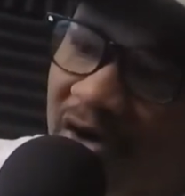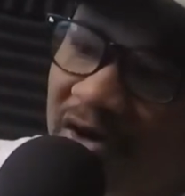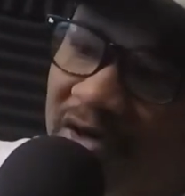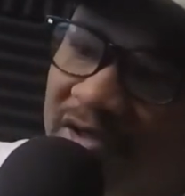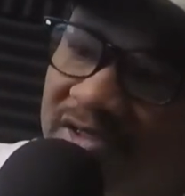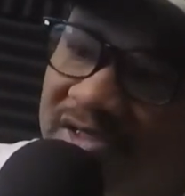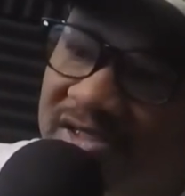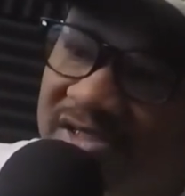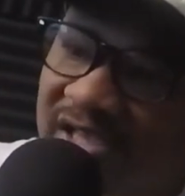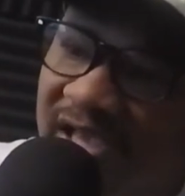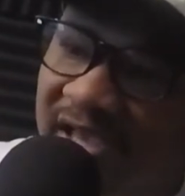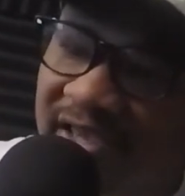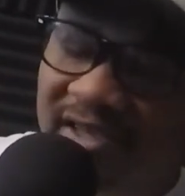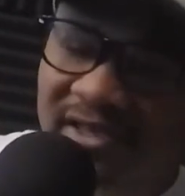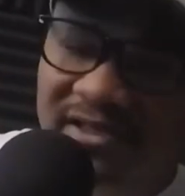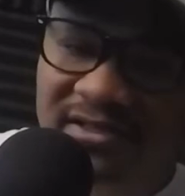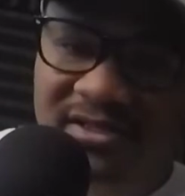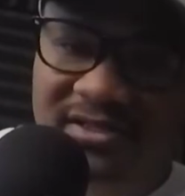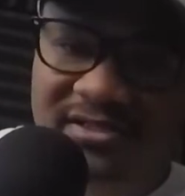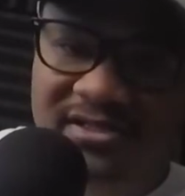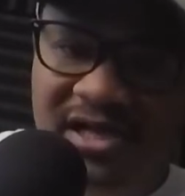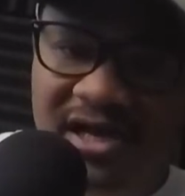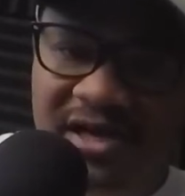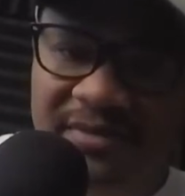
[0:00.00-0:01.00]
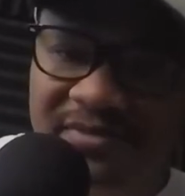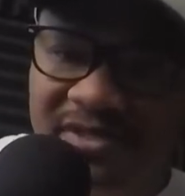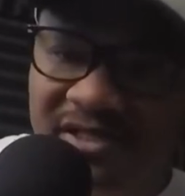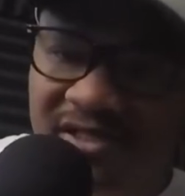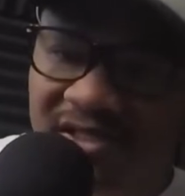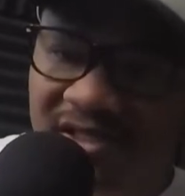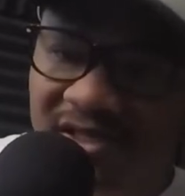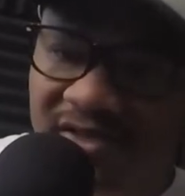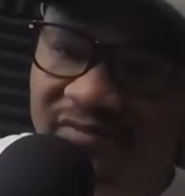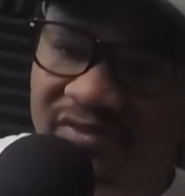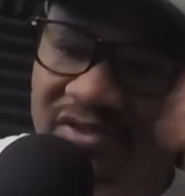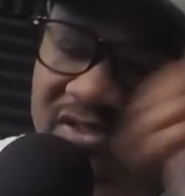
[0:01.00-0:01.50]
taking the time to
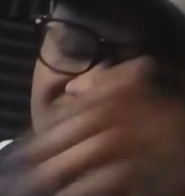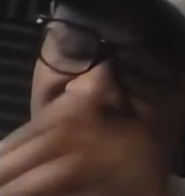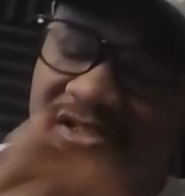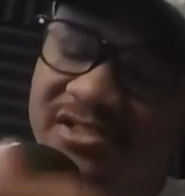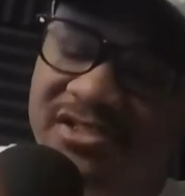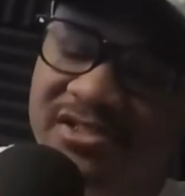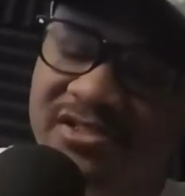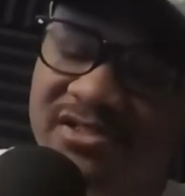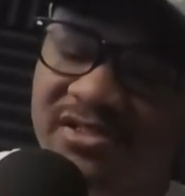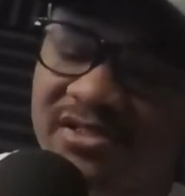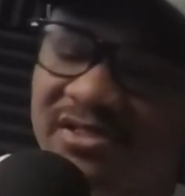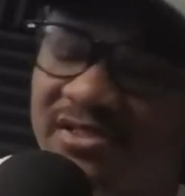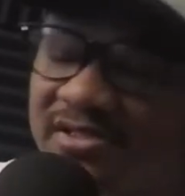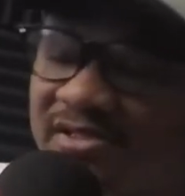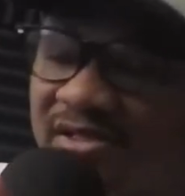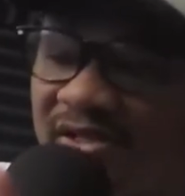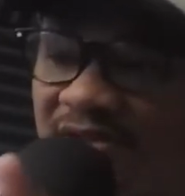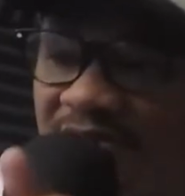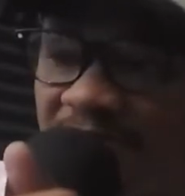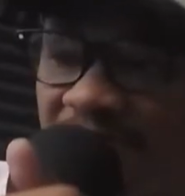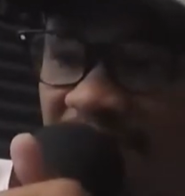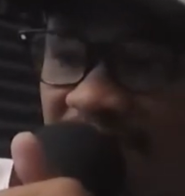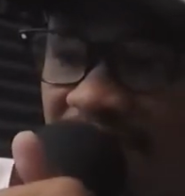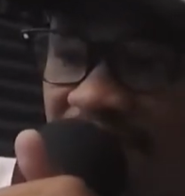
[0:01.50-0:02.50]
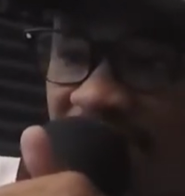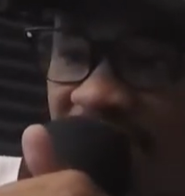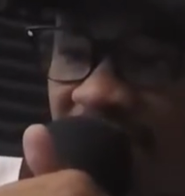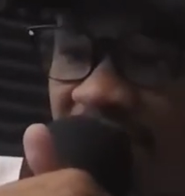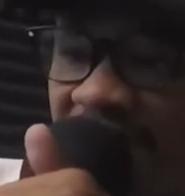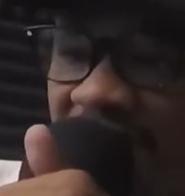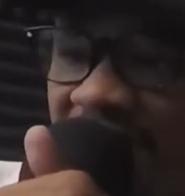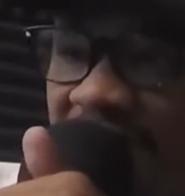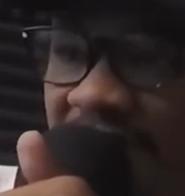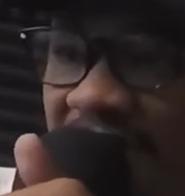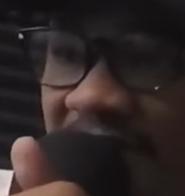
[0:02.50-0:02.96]
give attention to this other motherfucker that